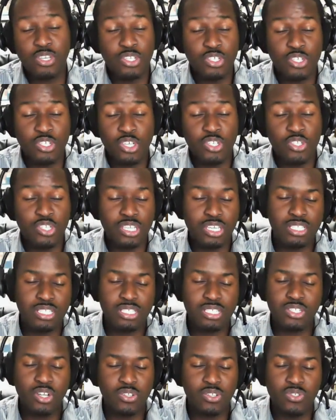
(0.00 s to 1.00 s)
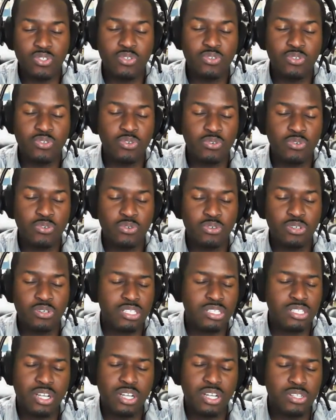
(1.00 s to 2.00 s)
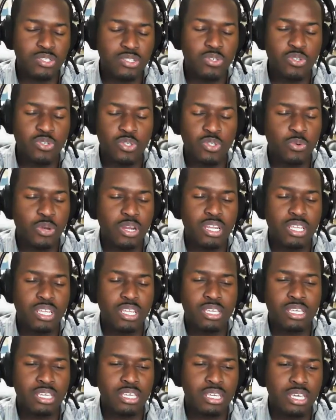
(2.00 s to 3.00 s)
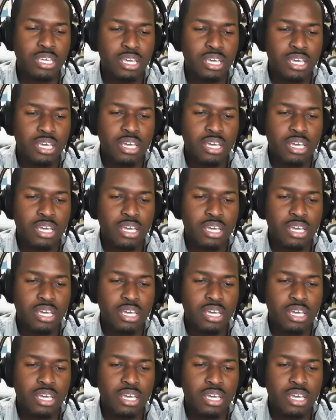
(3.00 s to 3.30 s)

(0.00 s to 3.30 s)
It's not 220,